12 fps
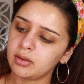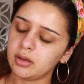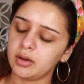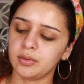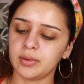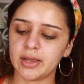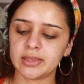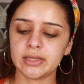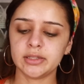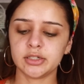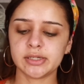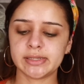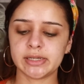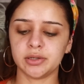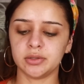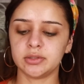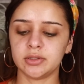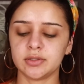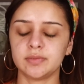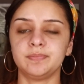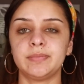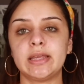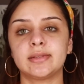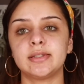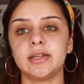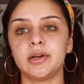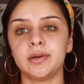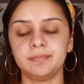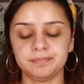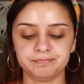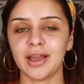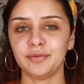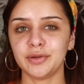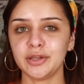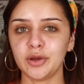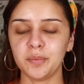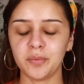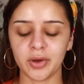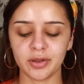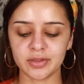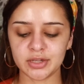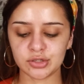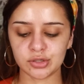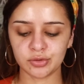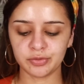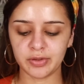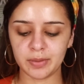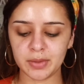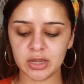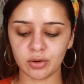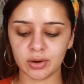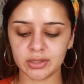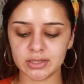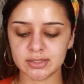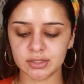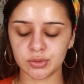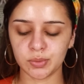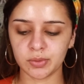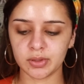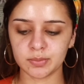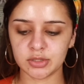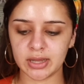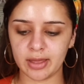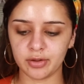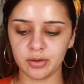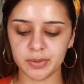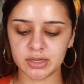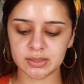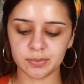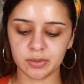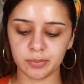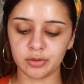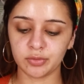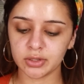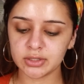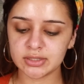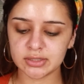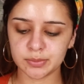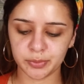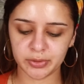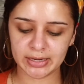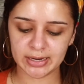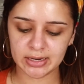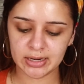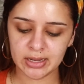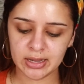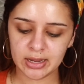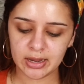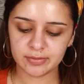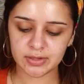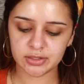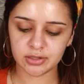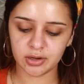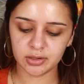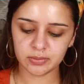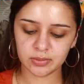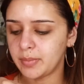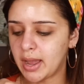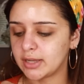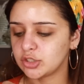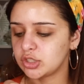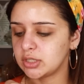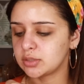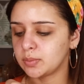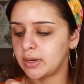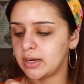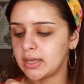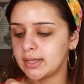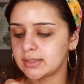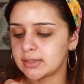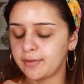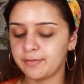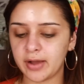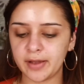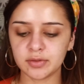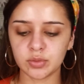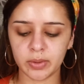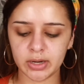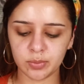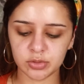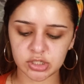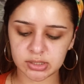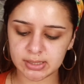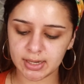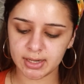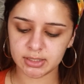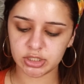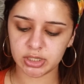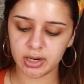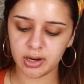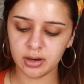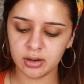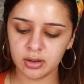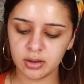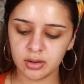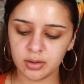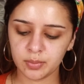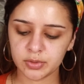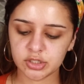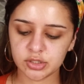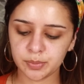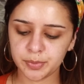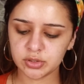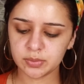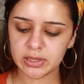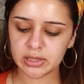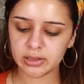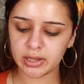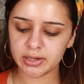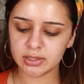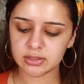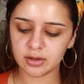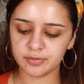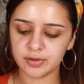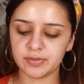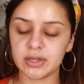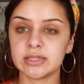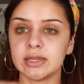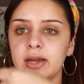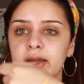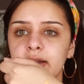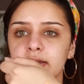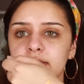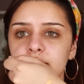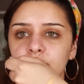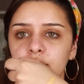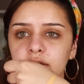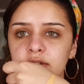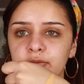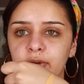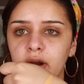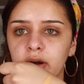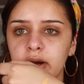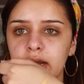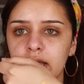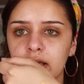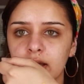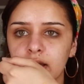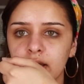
Oh, I think they're sealed. Yes, they are. I really hope one of these two fit me, or at least the two of them together, because I'm going to be really disappointed if they don't match. This one is 520, which is Tangier, which is supposed to be the lightest of Ibiza, and it still looks very